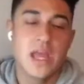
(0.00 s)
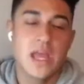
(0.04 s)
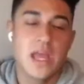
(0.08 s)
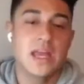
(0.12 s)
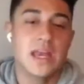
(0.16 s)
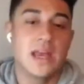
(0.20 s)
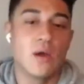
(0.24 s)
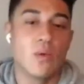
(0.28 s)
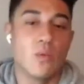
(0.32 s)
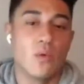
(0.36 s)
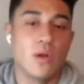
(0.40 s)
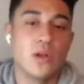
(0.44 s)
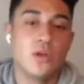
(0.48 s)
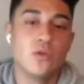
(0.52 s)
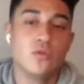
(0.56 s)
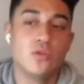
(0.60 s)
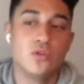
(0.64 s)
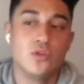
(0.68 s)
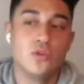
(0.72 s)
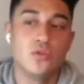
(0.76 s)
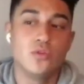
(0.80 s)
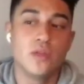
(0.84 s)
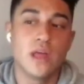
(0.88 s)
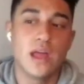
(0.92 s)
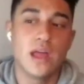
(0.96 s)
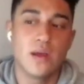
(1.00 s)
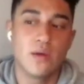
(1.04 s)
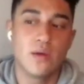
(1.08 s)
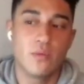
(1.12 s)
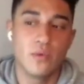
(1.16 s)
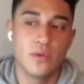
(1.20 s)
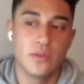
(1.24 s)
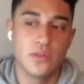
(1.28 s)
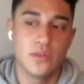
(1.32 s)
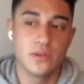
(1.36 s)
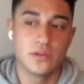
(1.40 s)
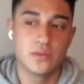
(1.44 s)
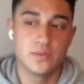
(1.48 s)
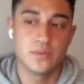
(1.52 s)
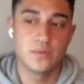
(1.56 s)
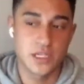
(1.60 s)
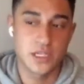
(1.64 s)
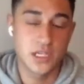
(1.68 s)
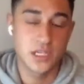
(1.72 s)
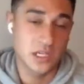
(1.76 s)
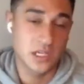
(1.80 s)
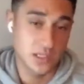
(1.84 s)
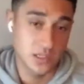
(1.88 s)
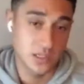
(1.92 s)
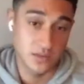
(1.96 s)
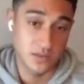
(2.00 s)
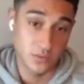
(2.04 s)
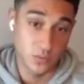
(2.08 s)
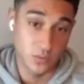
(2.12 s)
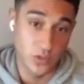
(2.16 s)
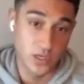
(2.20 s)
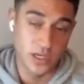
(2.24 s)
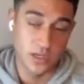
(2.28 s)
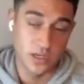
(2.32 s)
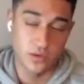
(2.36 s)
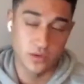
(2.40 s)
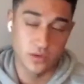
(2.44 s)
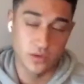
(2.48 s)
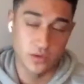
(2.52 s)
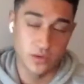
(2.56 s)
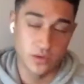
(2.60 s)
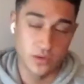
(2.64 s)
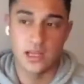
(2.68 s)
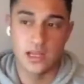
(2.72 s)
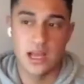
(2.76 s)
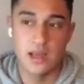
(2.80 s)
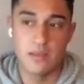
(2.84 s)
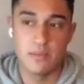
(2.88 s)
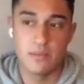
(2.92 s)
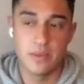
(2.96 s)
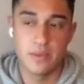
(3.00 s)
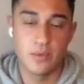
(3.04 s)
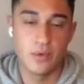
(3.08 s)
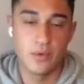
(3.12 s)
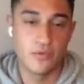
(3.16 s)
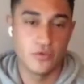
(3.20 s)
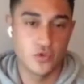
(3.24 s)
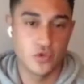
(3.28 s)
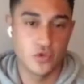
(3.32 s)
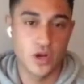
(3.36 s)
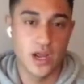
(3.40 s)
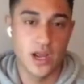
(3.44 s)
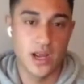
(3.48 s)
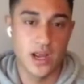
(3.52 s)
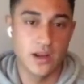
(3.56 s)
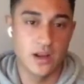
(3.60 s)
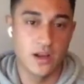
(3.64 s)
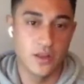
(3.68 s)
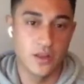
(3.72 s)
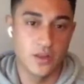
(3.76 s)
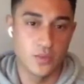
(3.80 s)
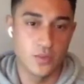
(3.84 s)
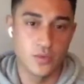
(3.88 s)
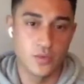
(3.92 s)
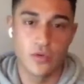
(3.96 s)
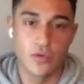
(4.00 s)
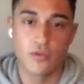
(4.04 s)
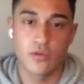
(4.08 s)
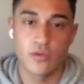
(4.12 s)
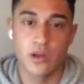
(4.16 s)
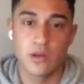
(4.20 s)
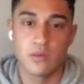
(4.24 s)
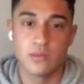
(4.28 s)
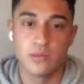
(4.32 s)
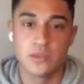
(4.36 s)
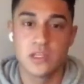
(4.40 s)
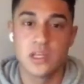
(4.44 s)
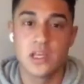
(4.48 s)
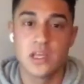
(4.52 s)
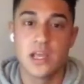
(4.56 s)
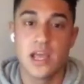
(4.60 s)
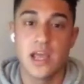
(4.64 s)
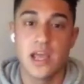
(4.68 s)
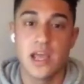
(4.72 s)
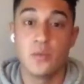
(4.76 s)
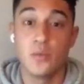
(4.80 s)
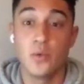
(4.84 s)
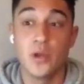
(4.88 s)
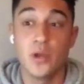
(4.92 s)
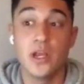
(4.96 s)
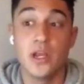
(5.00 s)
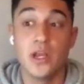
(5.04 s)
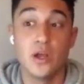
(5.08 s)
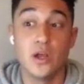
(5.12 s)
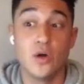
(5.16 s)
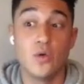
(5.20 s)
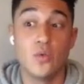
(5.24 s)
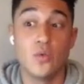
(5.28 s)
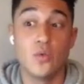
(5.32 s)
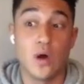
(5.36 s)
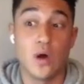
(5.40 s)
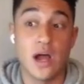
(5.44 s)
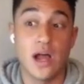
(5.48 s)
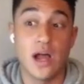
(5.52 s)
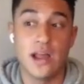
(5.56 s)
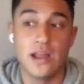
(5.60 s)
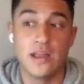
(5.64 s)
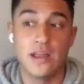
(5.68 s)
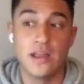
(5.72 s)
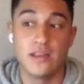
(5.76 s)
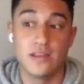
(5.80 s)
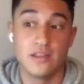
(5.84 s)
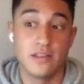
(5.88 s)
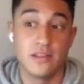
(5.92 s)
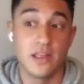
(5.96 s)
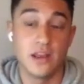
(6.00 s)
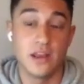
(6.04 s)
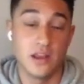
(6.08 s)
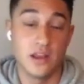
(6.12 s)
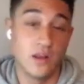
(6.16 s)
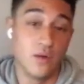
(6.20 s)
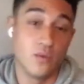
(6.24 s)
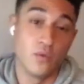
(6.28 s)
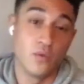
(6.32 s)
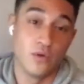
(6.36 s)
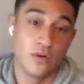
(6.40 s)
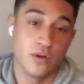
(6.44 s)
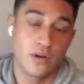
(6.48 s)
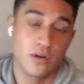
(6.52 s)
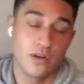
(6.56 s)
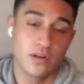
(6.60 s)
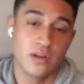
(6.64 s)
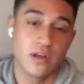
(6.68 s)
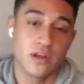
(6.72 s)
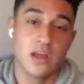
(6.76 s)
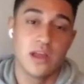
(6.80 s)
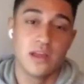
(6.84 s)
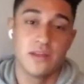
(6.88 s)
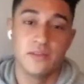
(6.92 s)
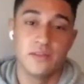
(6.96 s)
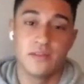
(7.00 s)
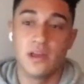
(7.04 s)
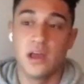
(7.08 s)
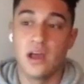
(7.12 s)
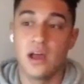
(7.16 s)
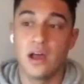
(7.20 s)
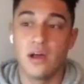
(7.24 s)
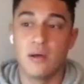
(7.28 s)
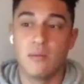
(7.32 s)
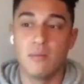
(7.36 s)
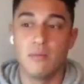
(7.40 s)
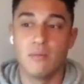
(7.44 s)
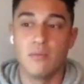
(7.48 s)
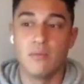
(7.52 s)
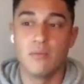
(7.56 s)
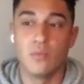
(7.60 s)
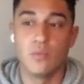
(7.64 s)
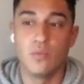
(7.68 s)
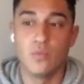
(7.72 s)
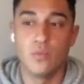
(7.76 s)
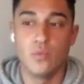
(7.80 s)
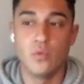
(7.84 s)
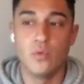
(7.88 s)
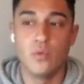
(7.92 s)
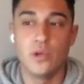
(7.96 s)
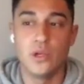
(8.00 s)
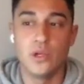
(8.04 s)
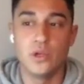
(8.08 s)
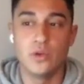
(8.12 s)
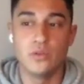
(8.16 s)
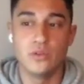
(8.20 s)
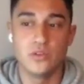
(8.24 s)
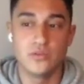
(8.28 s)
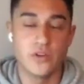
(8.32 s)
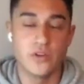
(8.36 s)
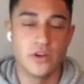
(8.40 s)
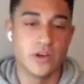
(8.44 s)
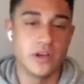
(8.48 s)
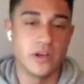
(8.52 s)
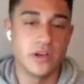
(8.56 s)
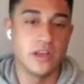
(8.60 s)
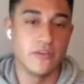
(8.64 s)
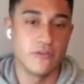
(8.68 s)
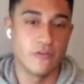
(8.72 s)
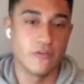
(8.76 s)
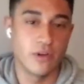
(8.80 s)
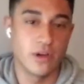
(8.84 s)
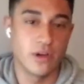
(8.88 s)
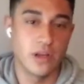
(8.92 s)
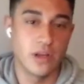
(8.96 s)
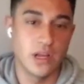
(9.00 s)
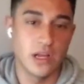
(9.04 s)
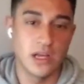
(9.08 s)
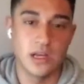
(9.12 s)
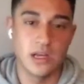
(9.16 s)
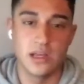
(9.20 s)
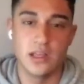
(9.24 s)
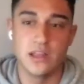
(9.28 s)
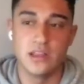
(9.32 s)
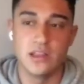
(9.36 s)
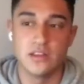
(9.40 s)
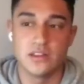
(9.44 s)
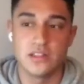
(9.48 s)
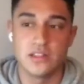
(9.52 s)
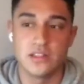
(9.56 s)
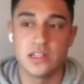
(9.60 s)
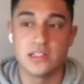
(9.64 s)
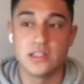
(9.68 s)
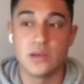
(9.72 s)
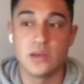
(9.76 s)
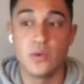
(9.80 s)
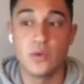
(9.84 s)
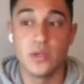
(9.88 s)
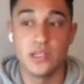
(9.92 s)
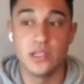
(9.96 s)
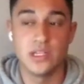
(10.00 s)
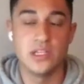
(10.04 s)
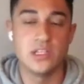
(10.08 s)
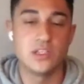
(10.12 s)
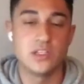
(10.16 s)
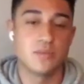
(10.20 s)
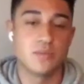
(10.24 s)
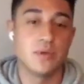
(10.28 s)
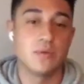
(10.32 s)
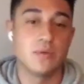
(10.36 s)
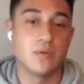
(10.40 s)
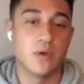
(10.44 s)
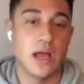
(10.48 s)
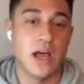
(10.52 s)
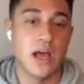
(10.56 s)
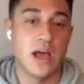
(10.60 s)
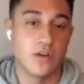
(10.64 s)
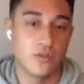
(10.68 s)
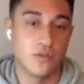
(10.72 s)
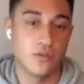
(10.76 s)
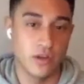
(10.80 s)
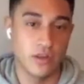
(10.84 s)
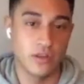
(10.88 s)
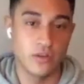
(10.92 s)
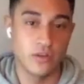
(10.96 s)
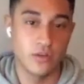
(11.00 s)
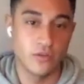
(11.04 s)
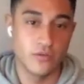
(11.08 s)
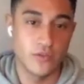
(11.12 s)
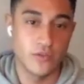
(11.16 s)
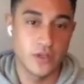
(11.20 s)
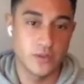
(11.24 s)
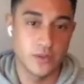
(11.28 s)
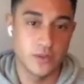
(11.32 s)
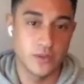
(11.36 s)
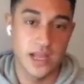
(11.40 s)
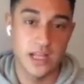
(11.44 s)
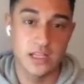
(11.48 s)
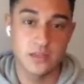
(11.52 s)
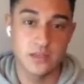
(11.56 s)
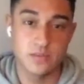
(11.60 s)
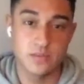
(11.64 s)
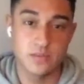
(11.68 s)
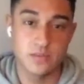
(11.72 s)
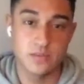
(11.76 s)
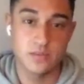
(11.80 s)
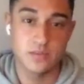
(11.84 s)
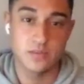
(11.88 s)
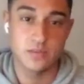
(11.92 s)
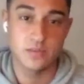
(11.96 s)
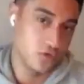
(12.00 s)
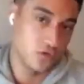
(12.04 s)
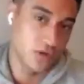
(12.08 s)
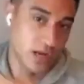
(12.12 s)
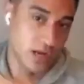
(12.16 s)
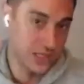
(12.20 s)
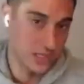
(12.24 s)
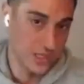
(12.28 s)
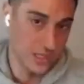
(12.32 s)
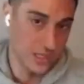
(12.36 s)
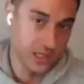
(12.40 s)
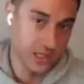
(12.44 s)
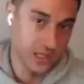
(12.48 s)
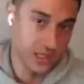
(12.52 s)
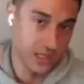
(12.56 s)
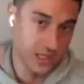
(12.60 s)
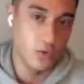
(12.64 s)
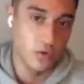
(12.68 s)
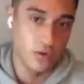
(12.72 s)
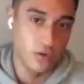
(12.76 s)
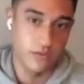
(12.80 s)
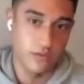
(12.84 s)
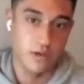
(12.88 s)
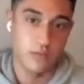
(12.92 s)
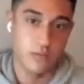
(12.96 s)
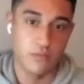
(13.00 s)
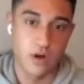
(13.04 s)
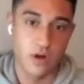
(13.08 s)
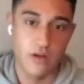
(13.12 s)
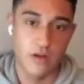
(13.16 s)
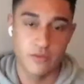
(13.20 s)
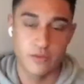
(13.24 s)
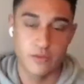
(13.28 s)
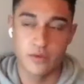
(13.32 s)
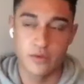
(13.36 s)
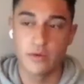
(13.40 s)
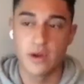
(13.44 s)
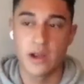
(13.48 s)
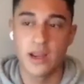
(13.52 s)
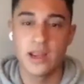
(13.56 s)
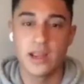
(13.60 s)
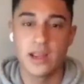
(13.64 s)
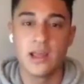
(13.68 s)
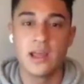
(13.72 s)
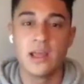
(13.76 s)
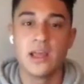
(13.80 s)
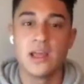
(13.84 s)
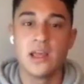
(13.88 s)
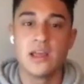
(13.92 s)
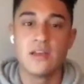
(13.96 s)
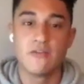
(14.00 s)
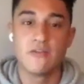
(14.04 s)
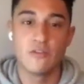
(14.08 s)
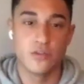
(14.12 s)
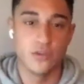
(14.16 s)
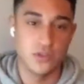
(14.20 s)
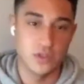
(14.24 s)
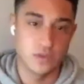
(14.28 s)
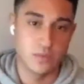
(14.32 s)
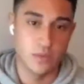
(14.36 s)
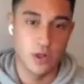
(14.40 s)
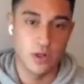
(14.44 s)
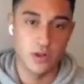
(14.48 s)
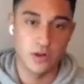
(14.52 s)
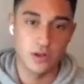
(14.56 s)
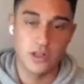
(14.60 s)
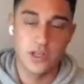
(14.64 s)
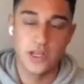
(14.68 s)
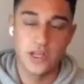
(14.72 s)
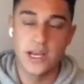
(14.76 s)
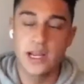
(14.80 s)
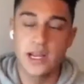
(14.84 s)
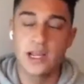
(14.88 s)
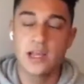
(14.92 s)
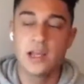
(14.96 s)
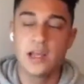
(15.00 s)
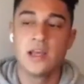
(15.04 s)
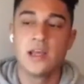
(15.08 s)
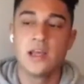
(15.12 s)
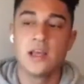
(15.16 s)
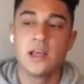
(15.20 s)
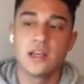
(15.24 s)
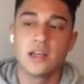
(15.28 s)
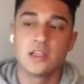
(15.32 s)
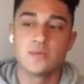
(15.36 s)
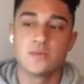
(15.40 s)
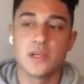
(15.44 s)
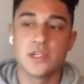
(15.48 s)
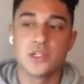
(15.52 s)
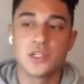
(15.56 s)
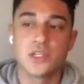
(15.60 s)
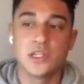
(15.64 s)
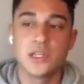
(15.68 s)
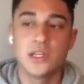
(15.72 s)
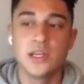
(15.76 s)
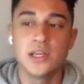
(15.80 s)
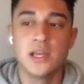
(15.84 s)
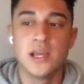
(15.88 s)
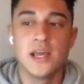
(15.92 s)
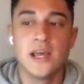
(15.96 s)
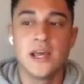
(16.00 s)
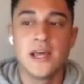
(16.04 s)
Now, when you do that with, especially because we deal with that a lot, people have tried other programs and we know why they didn't work. What we do is very different in the sense that we teach people how to create their own Facebook ads, making them drastically more profitable, right? For the smaller clinic, especially.